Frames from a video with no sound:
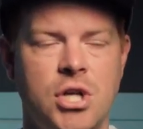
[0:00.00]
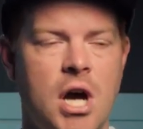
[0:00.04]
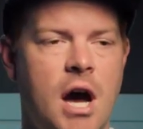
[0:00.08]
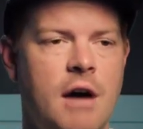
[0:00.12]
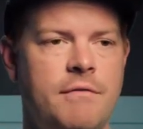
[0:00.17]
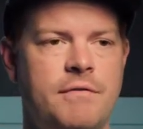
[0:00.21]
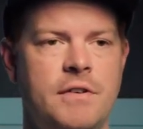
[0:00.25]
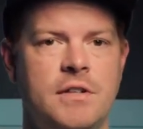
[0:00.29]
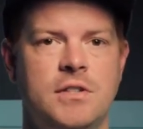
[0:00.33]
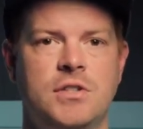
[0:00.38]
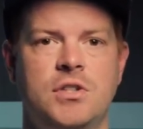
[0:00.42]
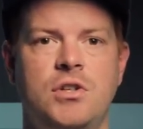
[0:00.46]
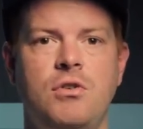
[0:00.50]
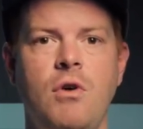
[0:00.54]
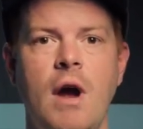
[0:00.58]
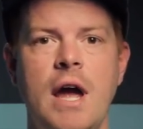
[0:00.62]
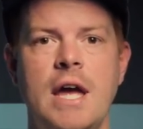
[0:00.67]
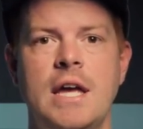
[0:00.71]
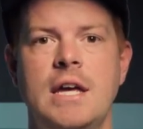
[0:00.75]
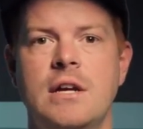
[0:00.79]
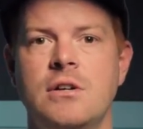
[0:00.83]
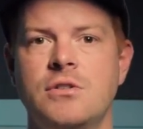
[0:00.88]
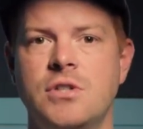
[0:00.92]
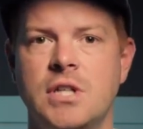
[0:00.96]
office
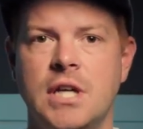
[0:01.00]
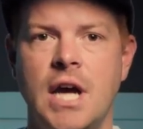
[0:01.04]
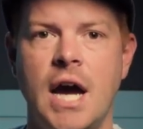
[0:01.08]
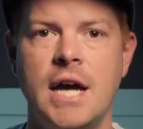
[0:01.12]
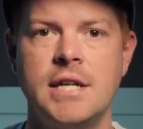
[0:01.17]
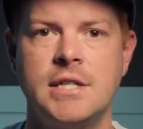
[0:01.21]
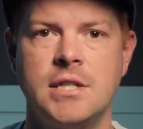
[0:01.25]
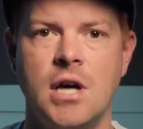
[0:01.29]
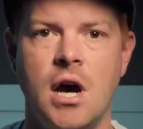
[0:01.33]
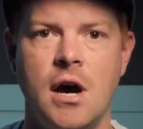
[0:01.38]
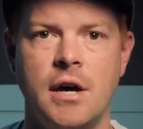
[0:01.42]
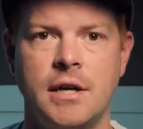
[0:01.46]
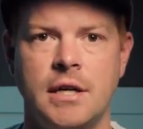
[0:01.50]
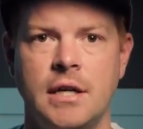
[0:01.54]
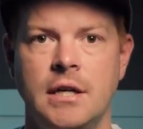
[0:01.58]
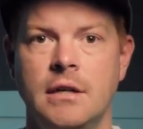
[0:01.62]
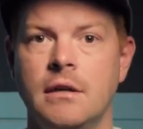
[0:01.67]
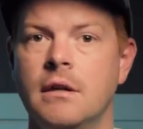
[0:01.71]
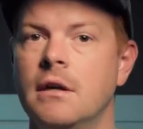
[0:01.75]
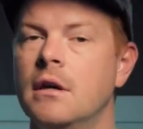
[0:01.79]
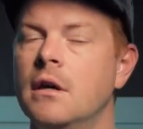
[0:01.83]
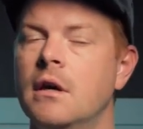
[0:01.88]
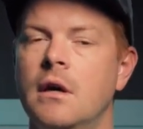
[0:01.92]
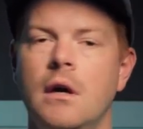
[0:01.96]
great here's a guy
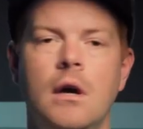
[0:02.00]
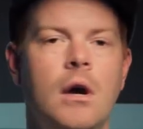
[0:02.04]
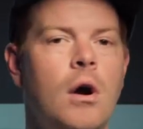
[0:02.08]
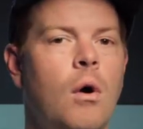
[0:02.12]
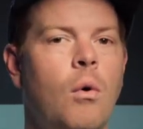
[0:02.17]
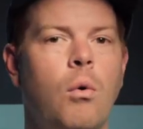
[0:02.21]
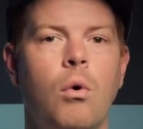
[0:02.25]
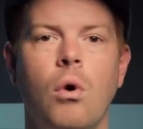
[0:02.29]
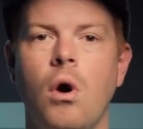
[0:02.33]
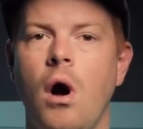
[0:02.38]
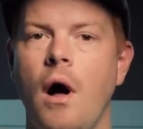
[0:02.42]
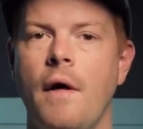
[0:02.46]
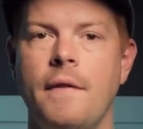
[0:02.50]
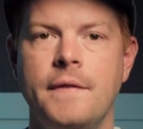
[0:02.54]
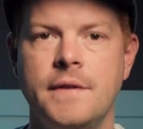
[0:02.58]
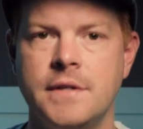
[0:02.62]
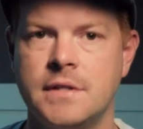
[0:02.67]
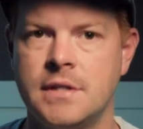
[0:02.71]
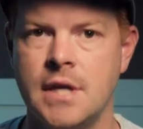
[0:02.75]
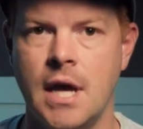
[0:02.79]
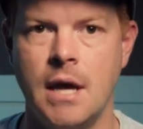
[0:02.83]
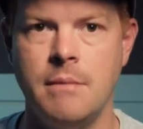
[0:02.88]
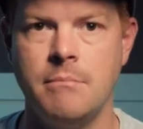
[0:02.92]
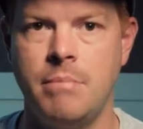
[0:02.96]
talking we're all on the
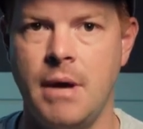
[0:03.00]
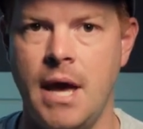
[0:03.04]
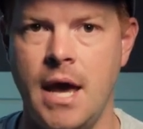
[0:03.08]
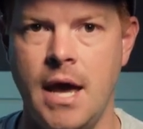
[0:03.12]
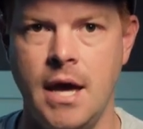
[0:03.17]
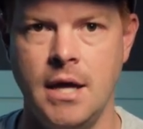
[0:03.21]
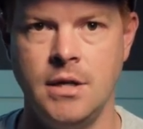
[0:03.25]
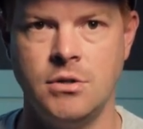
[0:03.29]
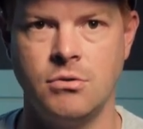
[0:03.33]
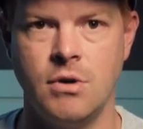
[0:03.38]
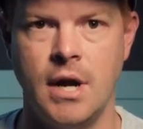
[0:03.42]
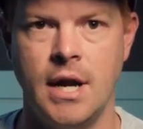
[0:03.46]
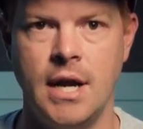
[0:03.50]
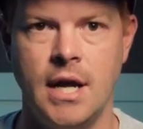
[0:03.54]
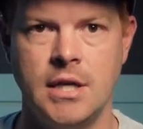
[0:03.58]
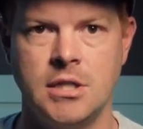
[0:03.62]
same page, right?